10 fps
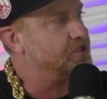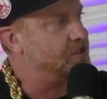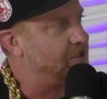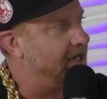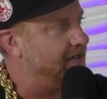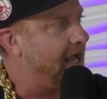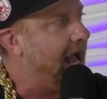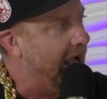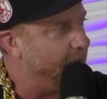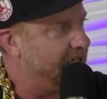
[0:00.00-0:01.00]
State,
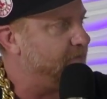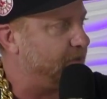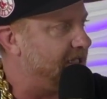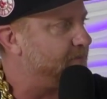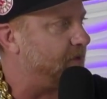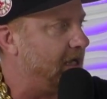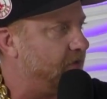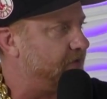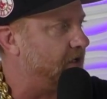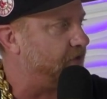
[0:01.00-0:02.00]
how many people
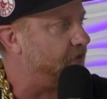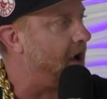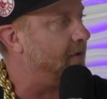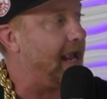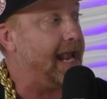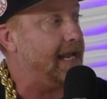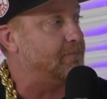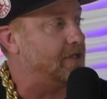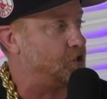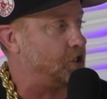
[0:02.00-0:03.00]
out there thought,
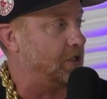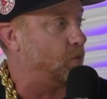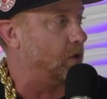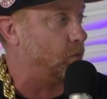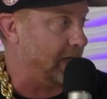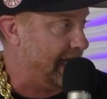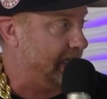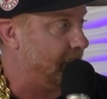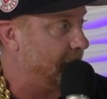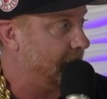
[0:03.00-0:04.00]
Michigan would
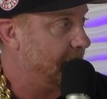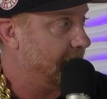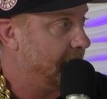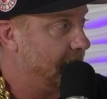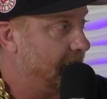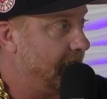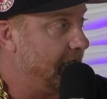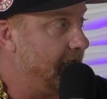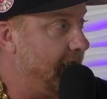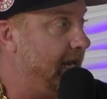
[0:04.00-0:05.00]
win,
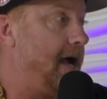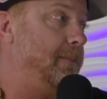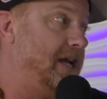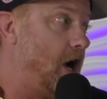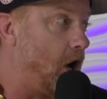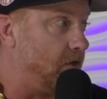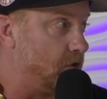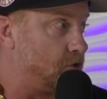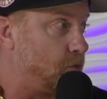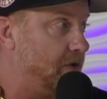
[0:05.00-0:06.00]
and how many
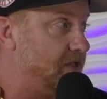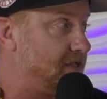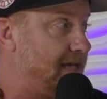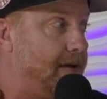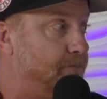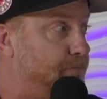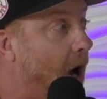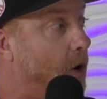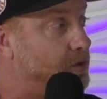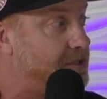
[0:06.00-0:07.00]
others were in the same
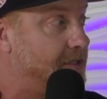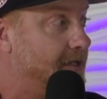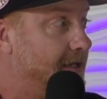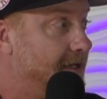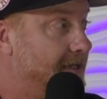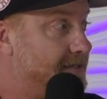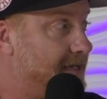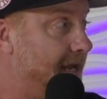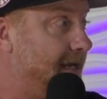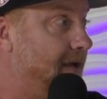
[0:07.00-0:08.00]
boat
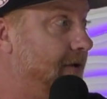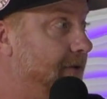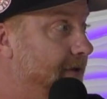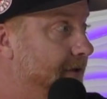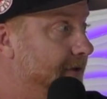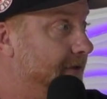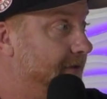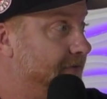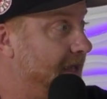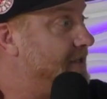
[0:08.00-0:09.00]
saying
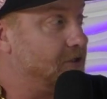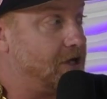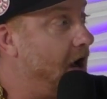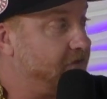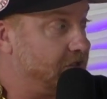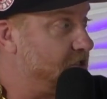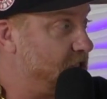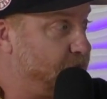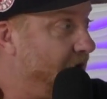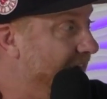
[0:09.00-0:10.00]
they could cover the
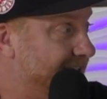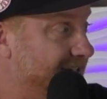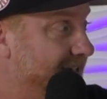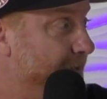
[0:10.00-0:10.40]
spread?